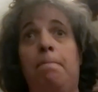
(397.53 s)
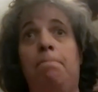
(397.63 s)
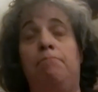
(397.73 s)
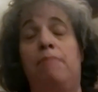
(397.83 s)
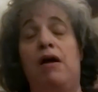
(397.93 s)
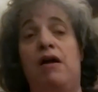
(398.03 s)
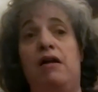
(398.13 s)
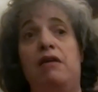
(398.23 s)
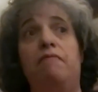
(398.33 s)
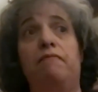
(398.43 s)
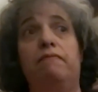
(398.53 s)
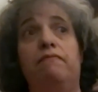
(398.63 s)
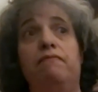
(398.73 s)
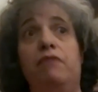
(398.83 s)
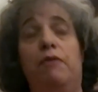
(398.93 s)
My
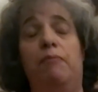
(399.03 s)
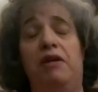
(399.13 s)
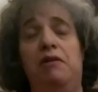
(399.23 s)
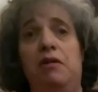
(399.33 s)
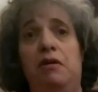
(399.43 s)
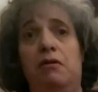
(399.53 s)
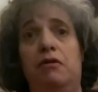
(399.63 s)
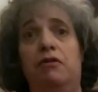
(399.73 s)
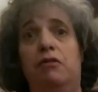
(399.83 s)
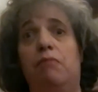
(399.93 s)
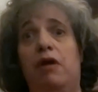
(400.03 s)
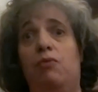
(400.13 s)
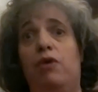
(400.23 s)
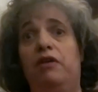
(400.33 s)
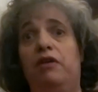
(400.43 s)
opinions and my
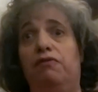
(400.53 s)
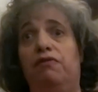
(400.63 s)
ways of